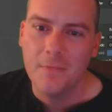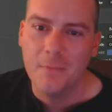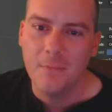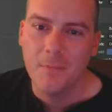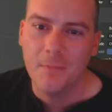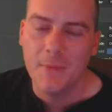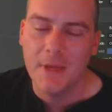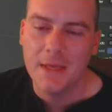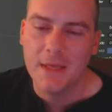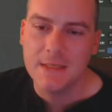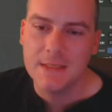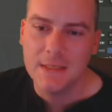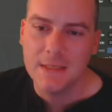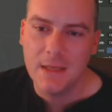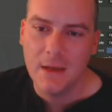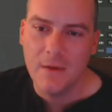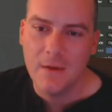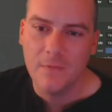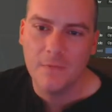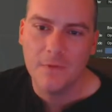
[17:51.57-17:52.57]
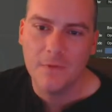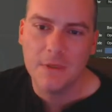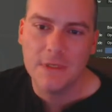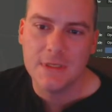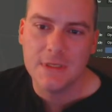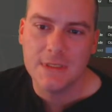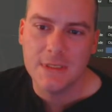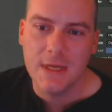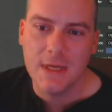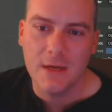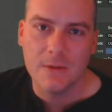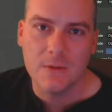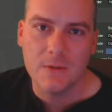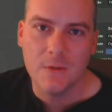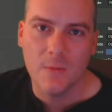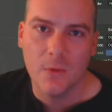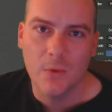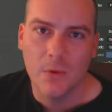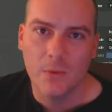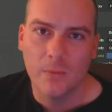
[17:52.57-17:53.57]
BSDF down to the
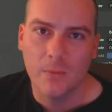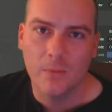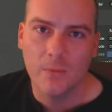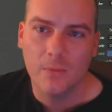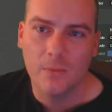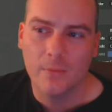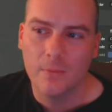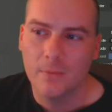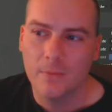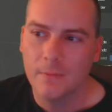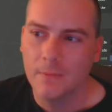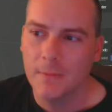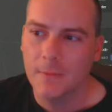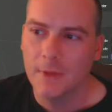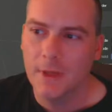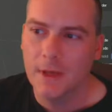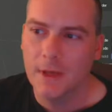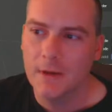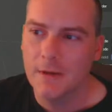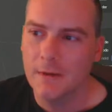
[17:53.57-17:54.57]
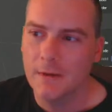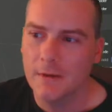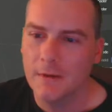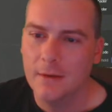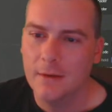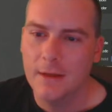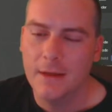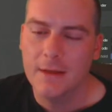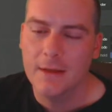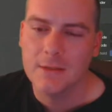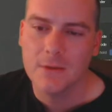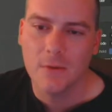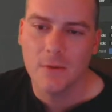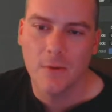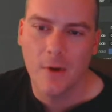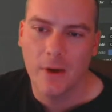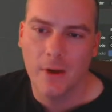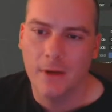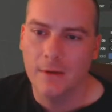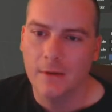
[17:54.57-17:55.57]
bottom. Okay, it's
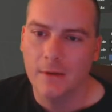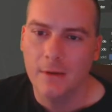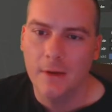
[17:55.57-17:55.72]
alright.